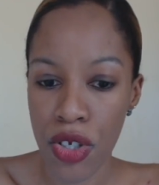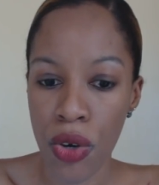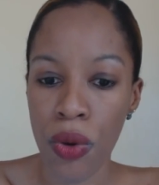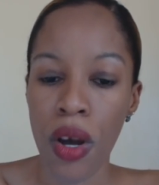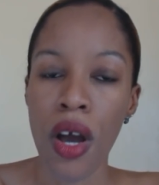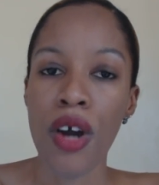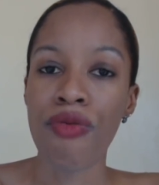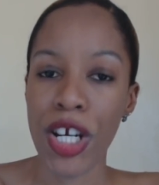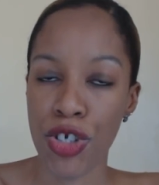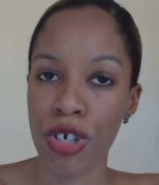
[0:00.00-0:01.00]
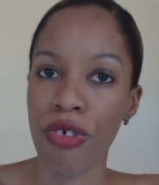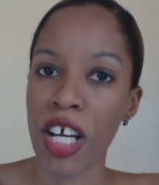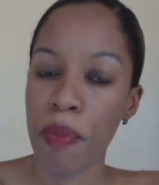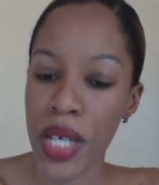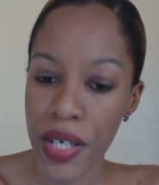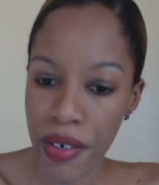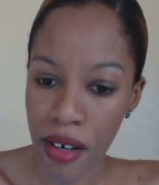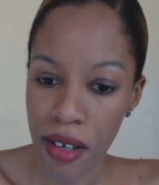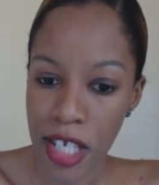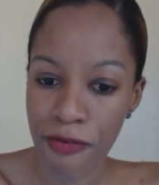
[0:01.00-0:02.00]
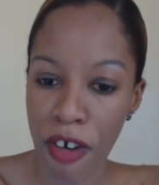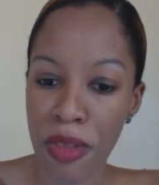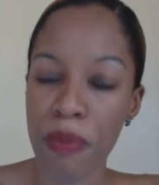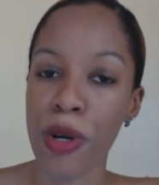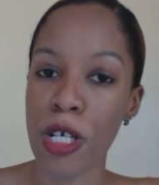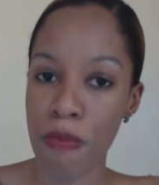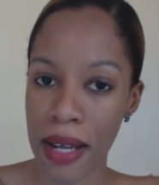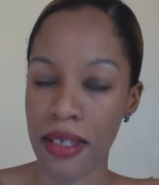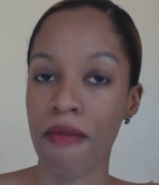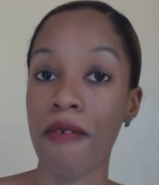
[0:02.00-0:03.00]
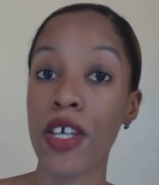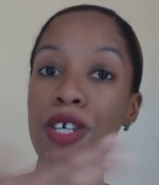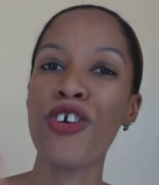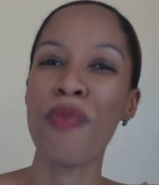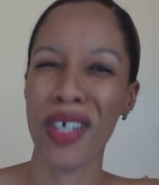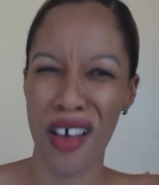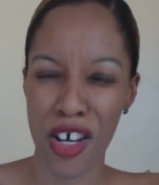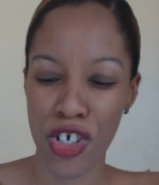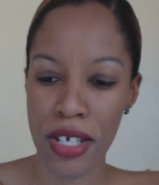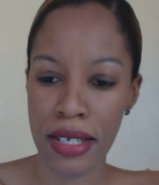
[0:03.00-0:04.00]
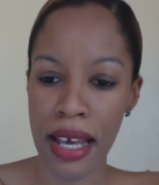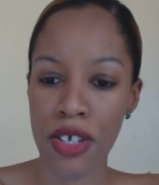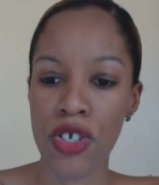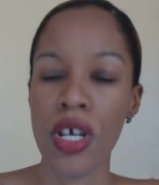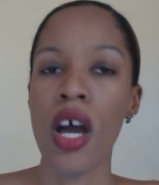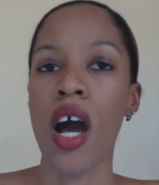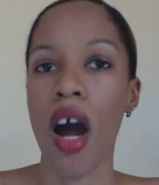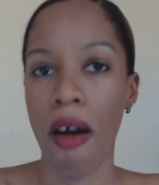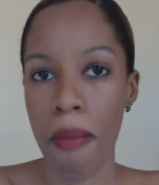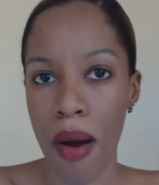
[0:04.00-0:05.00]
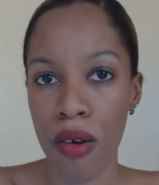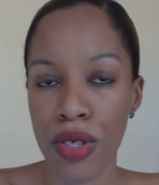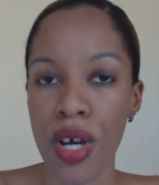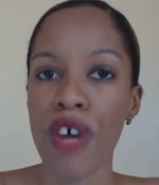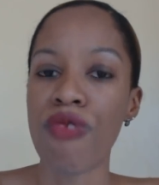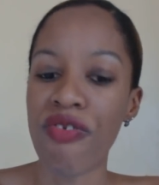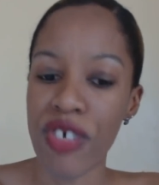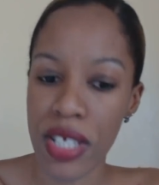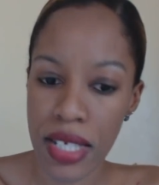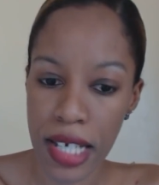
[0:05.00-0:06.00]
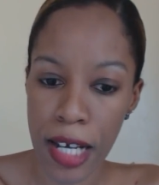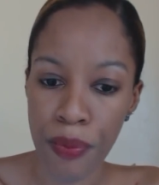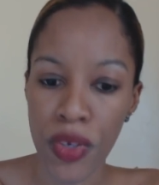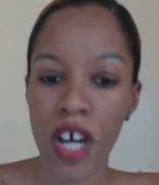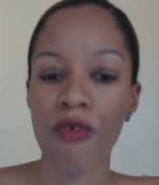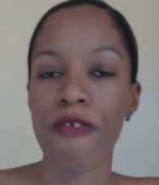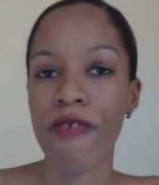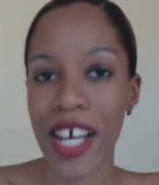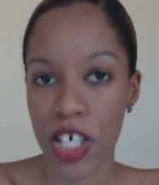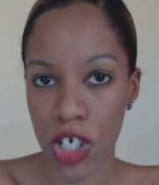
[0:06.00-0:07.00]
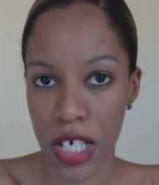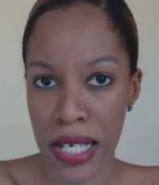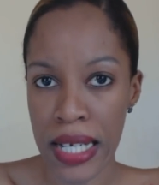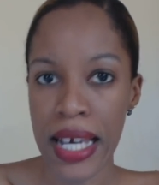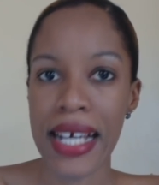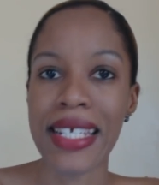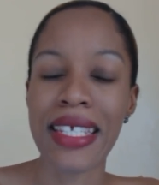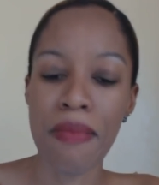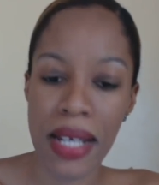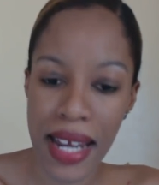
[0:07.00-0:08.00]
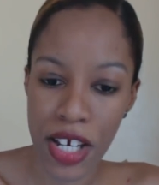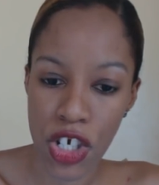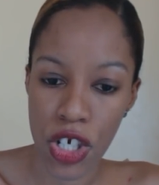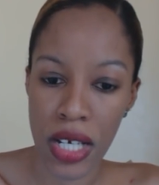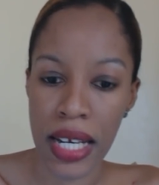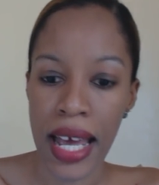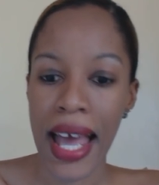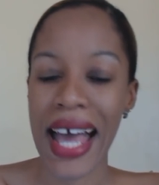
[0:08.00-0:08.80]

So retrograde periods from the perspective of human consciousness are about revisiting, reflection, assimilation,